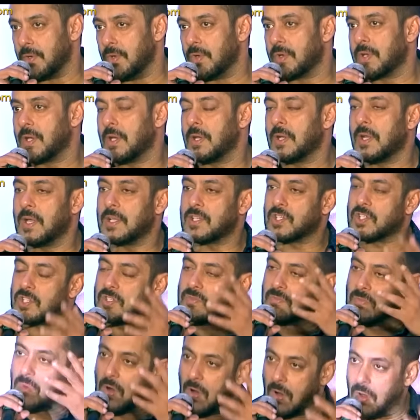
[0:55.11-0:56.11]
You can get
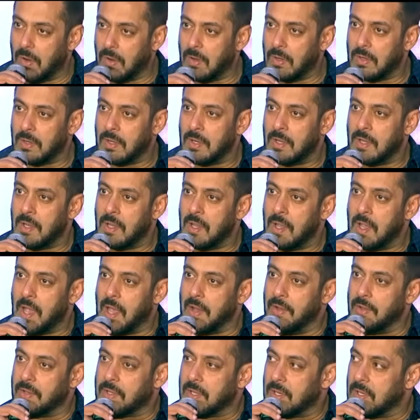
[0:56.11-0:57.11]
small
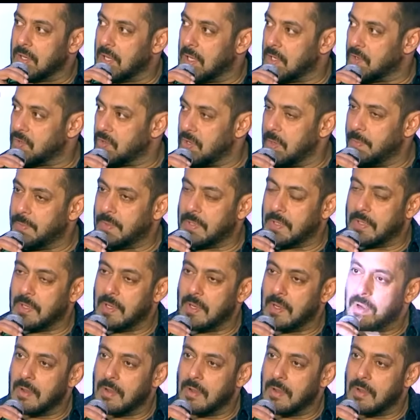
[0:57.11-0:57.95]
and you can get ripped,